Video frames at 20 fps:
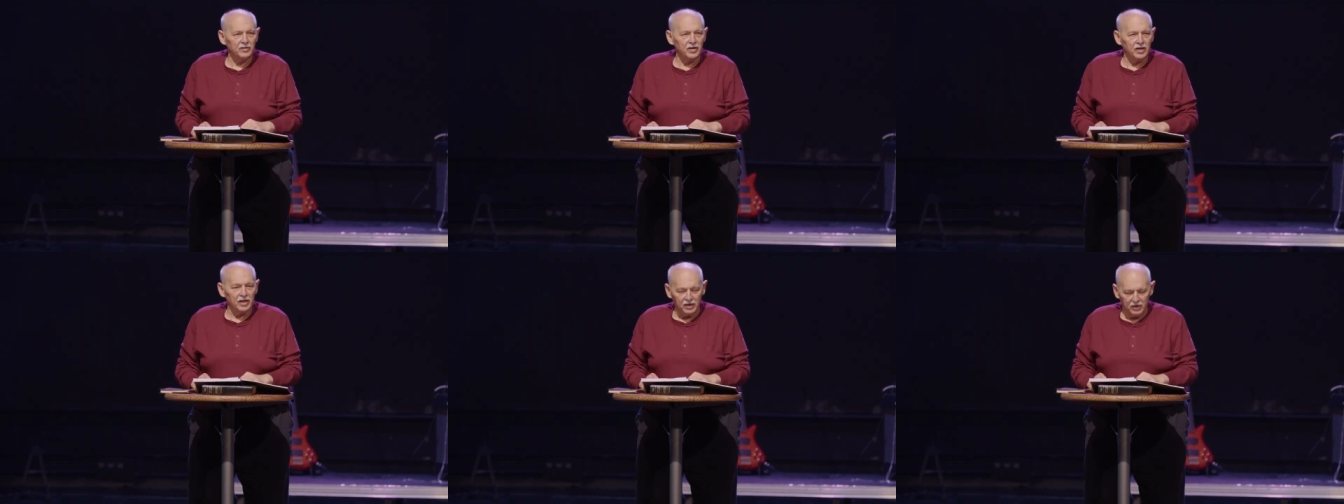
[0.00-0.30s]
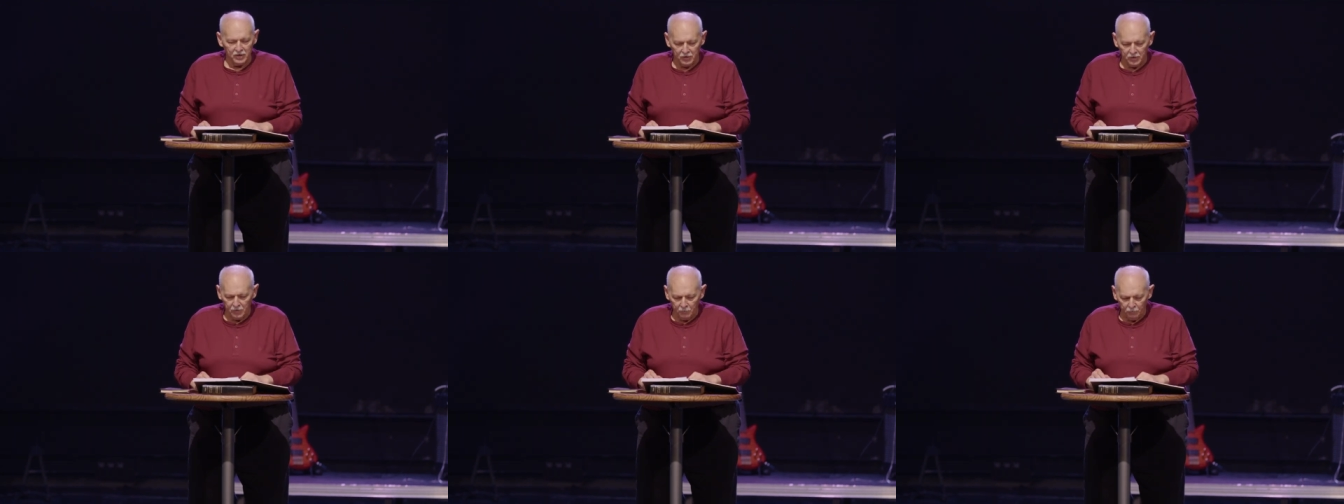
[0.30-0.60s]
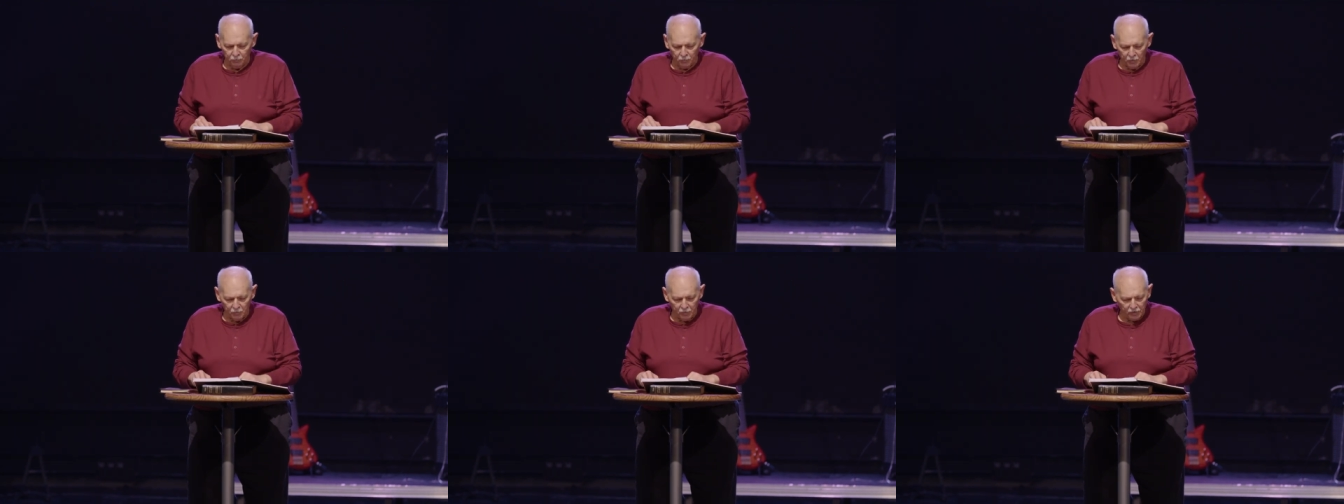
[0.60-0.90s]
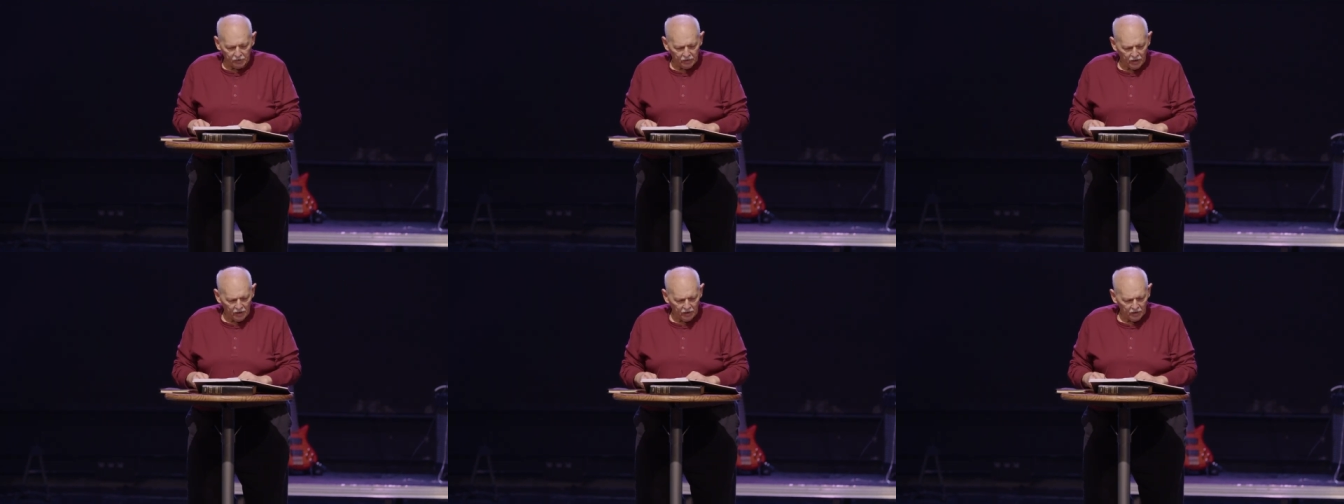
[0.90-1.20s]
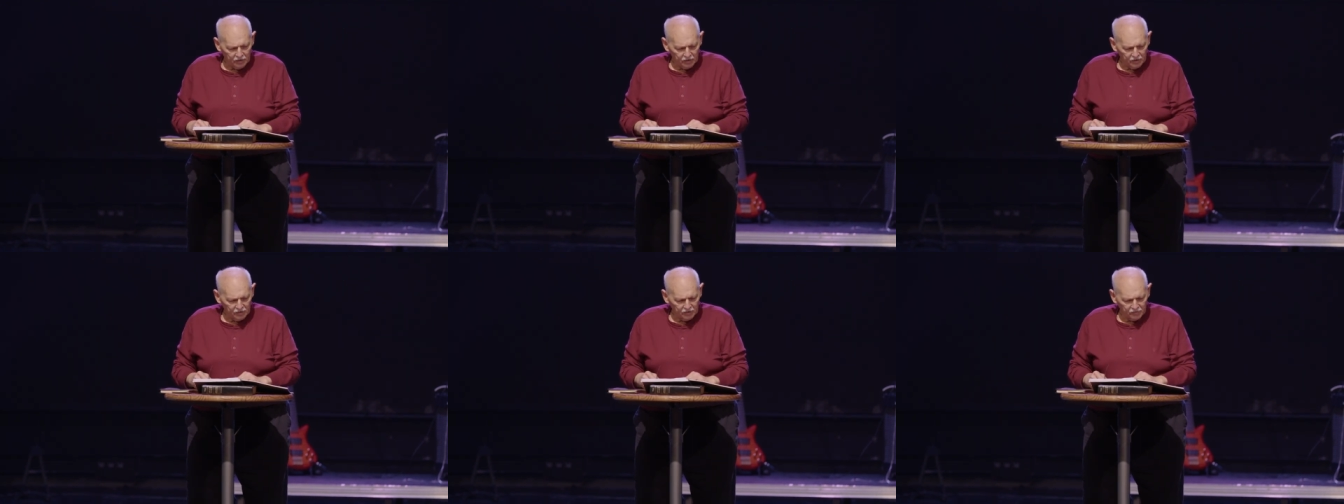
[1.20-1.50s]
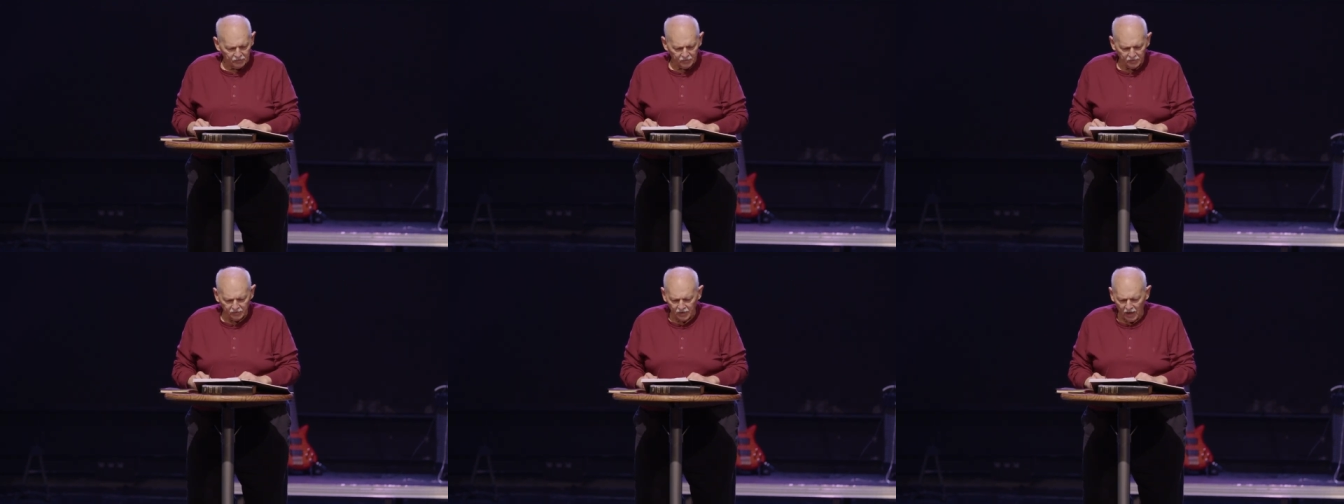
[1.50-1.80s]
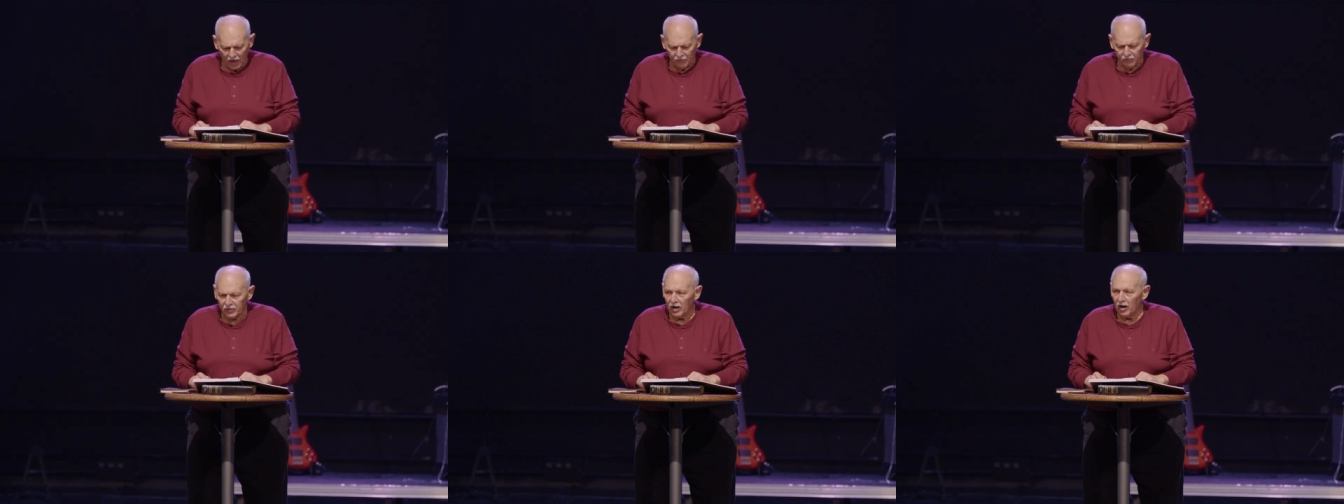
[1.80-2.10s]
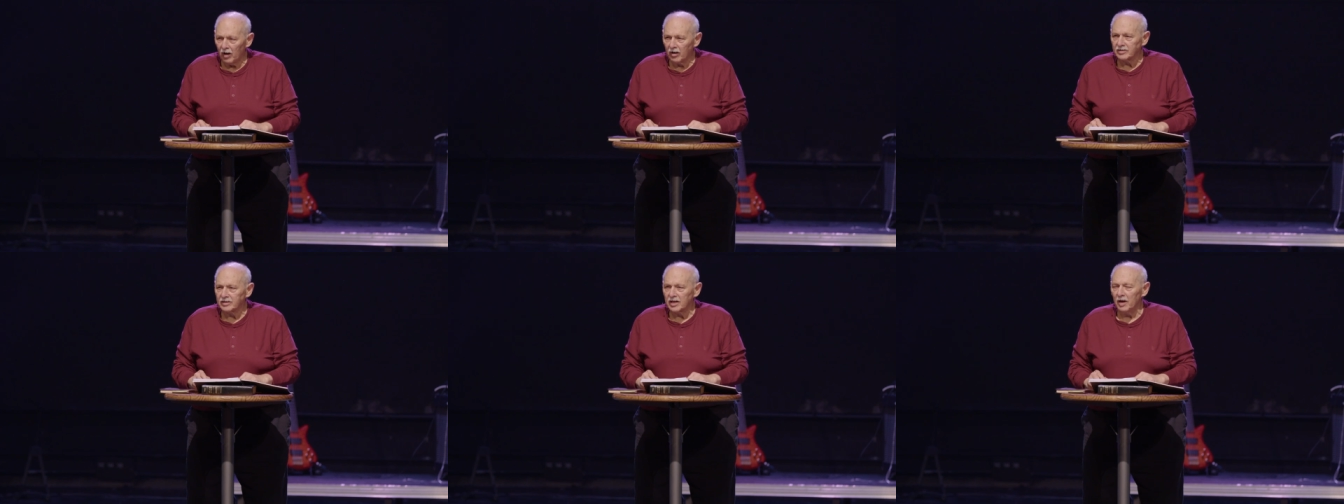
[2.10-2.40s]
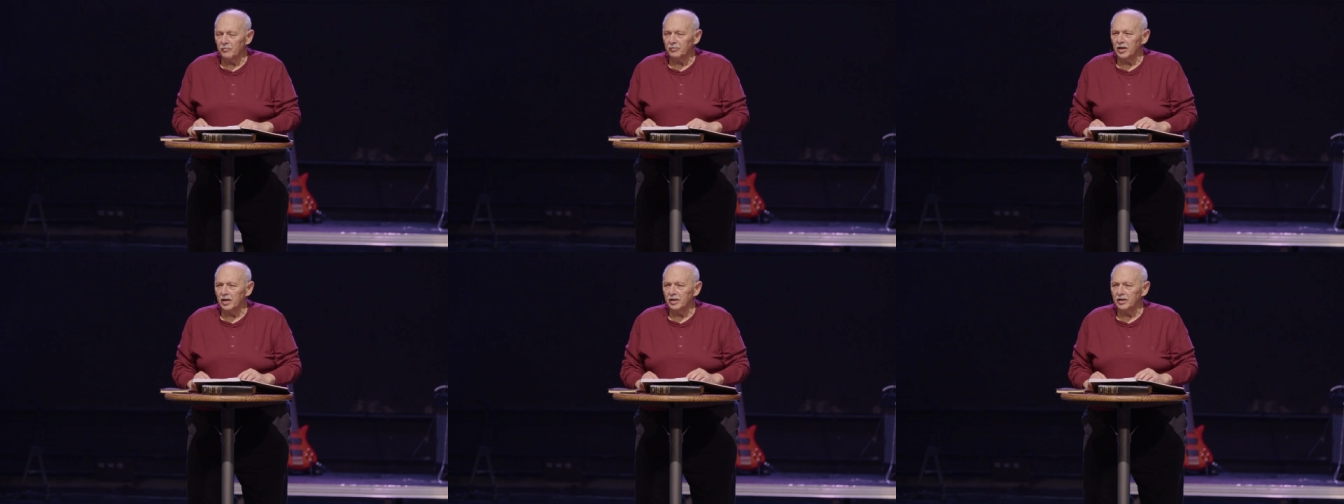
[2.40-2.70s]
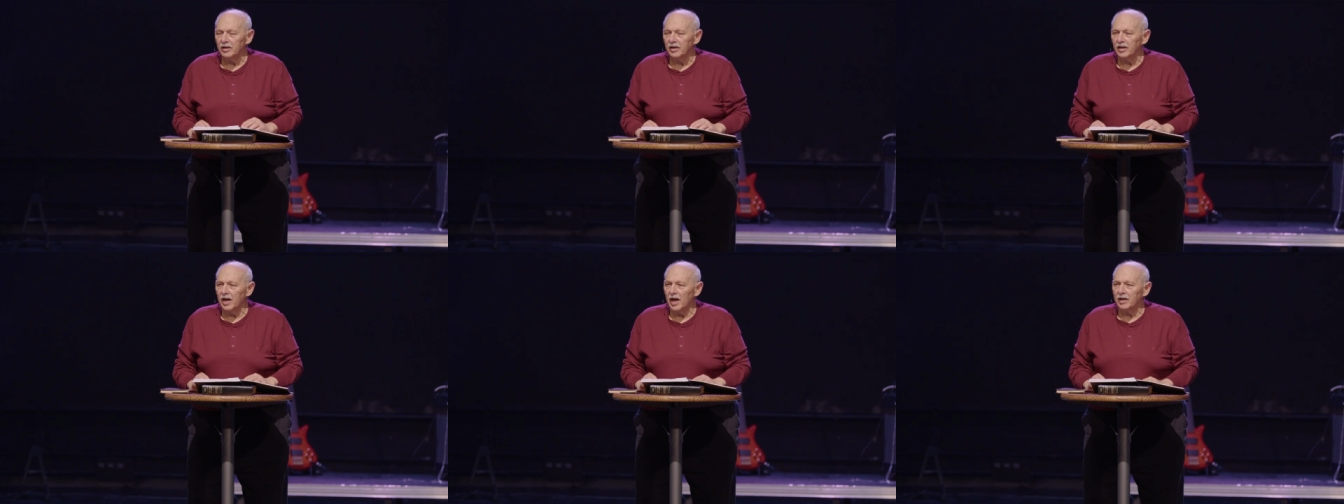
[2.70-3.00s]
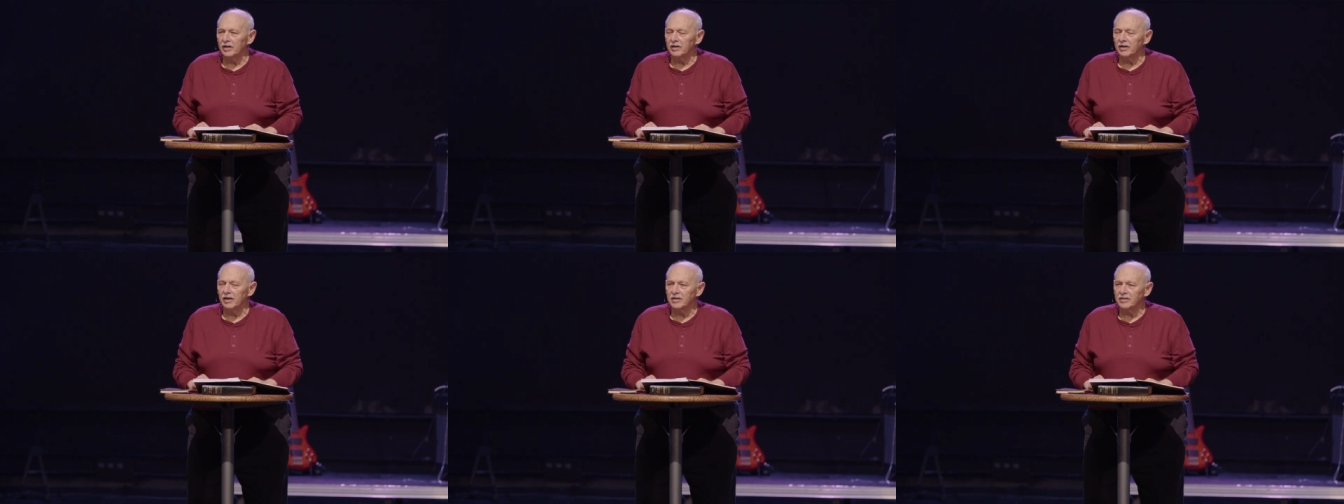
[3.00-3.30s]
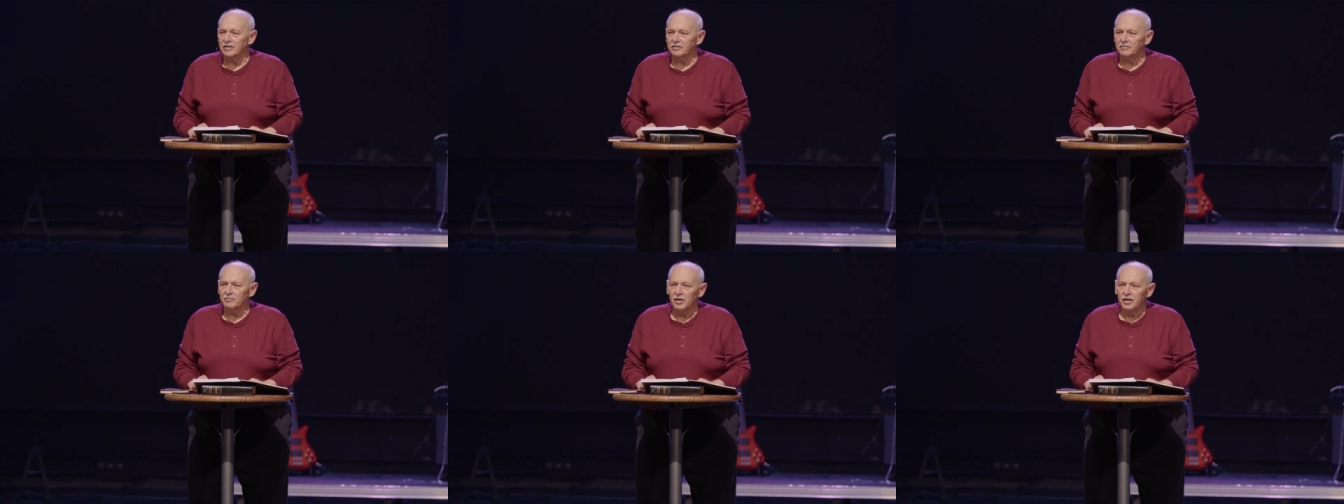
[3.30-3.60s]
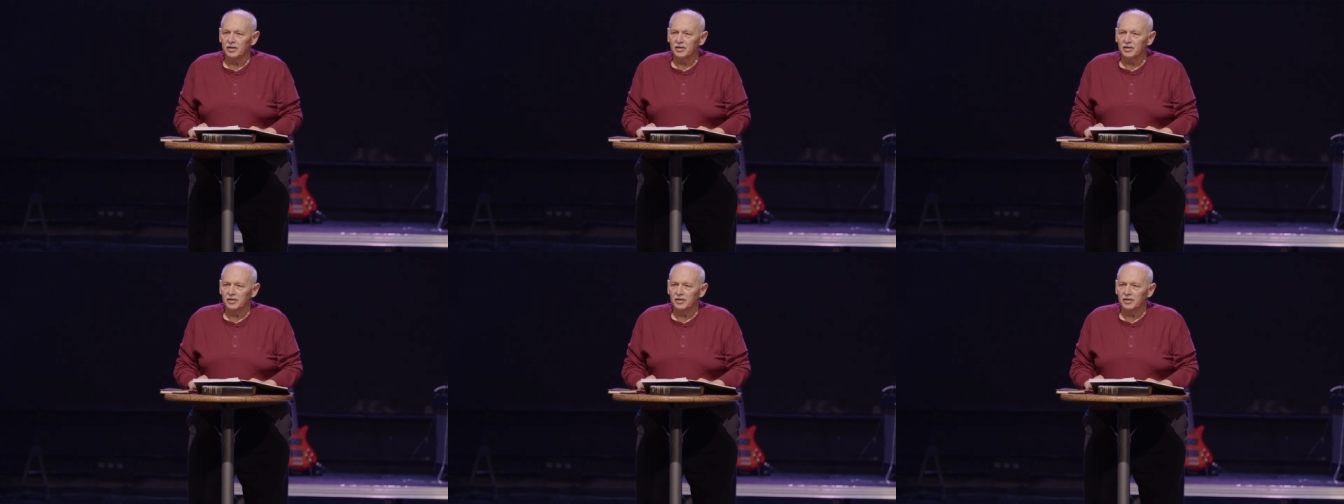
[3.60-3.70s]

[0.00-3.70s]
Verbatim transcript: They've been having a hard time getting candidates.